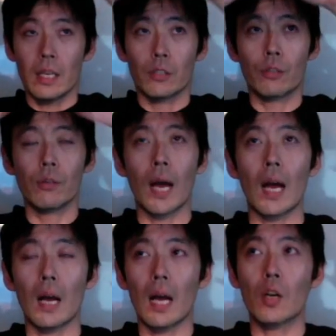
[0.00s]
to
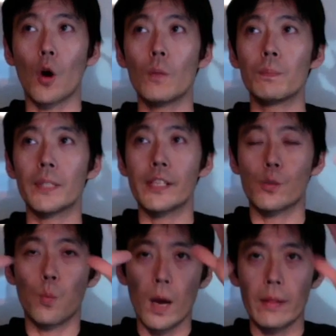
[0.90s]

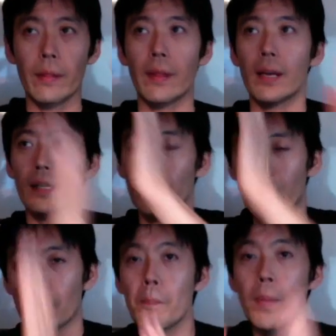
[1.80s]
accomplish one thing
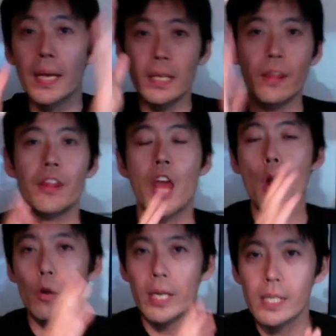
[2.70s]
there are many
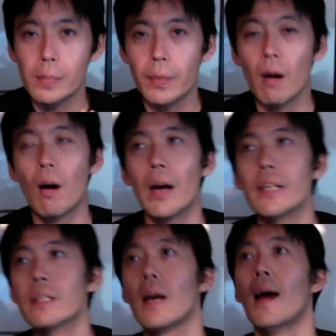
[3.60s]
theories
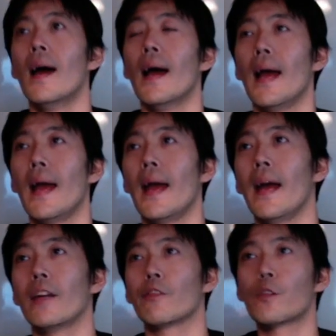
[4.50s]
behind
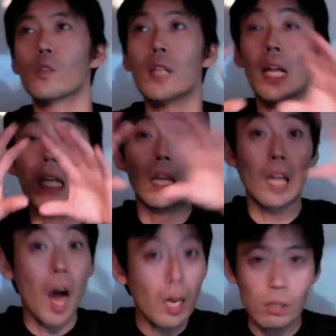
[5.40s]
and of course there are a
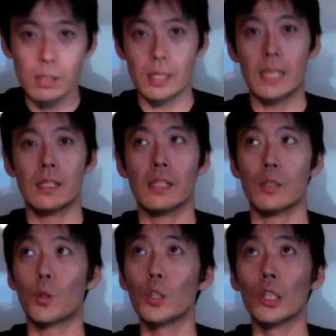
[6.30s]
lot of senseis
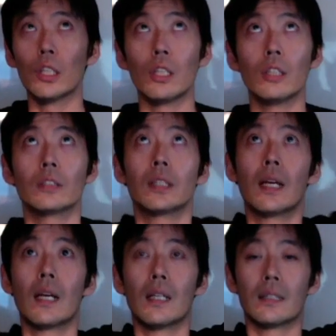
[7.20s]
who learned
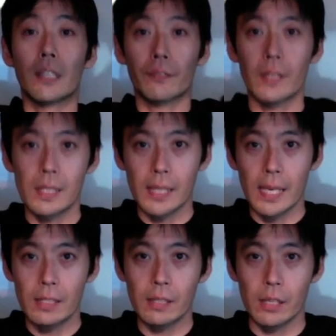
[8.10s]
different
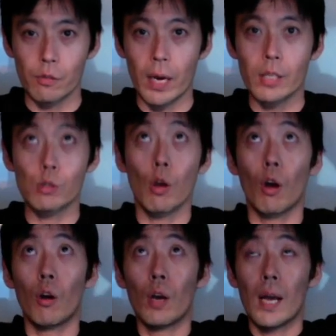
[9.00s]
senseis right
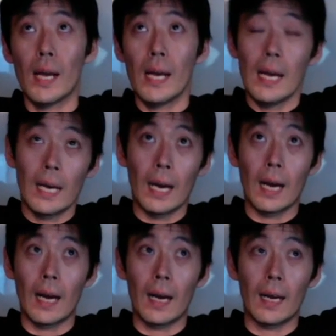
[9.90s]
so
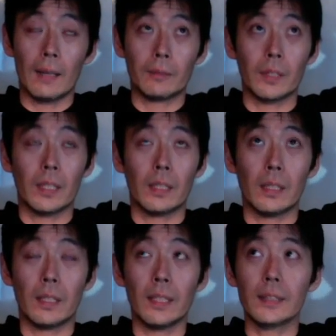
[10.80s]
uh,
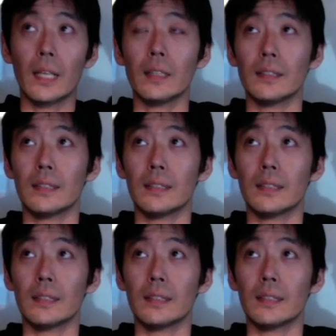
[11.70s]
it's like